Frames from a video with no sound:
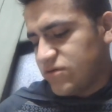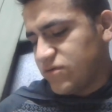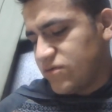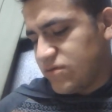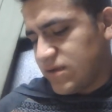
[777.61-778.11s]

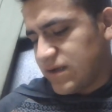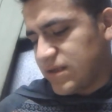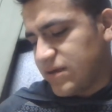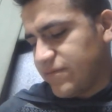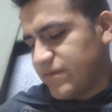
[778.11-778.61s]
or
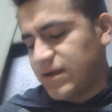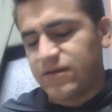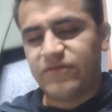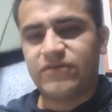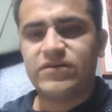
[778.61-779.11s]
negative
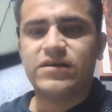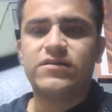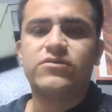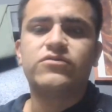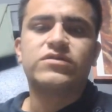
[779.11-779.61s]

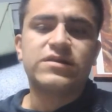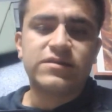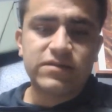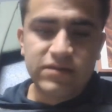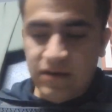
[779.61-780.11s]
915
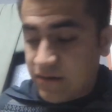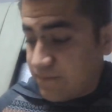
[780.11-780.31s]
newtons.